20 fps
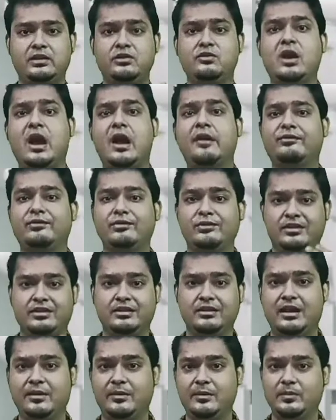then you have to
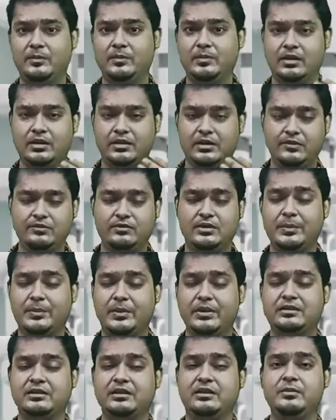give the
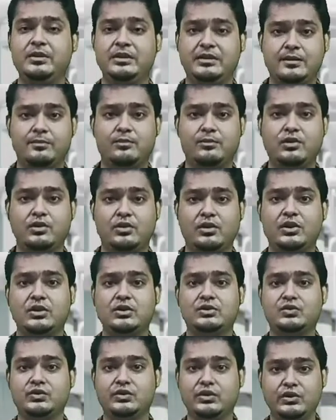patient beta
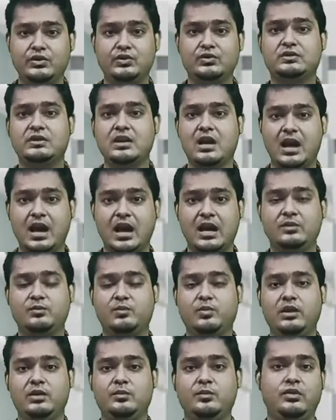blockers to reduce the
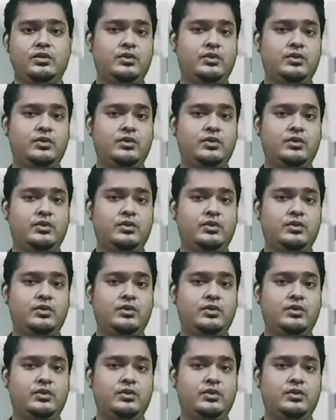heartbeat,